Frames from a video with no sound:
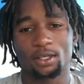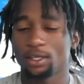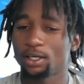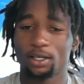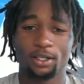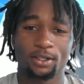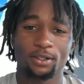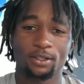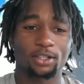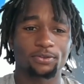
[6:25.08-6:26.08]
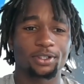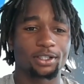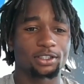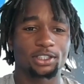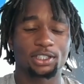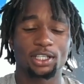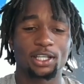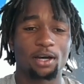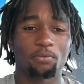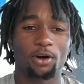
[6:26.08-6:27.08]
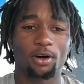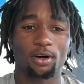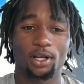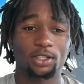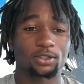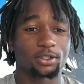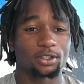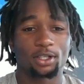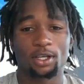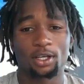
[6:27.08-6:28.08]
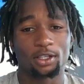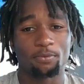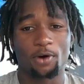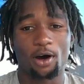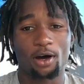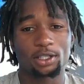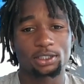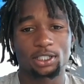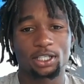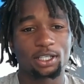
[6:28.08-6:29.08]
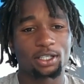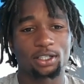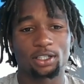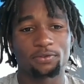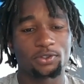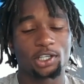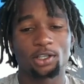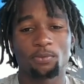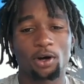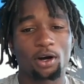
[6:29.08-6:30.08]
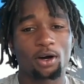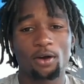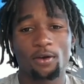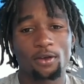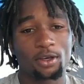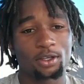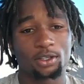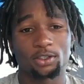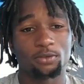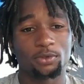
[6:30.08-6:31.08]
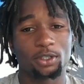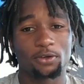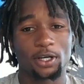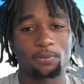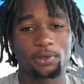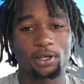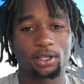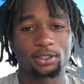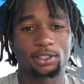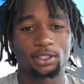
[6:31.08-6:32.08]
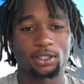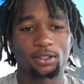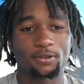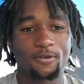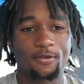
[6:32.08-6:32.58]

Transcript: yeah, that's what he, just getting that ball. That's a, the ball is the key, and if you get the ball, you're gonna be a great player in this league.